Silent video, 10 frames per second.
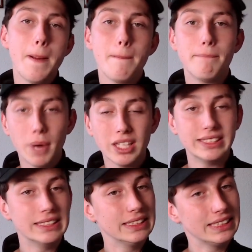
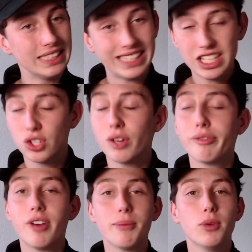But these are all
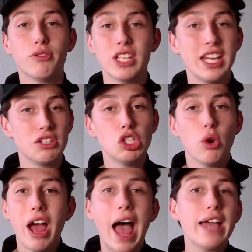fun moves. And you
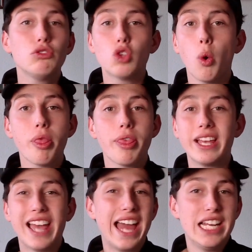know what? I don't
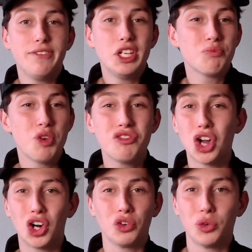think any of these moves
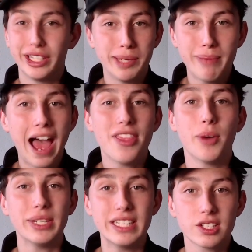are really bad
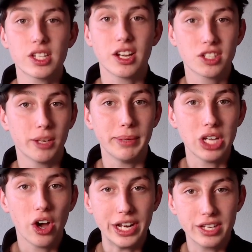that we discussed, to
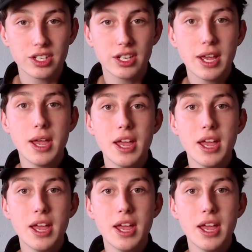be honest.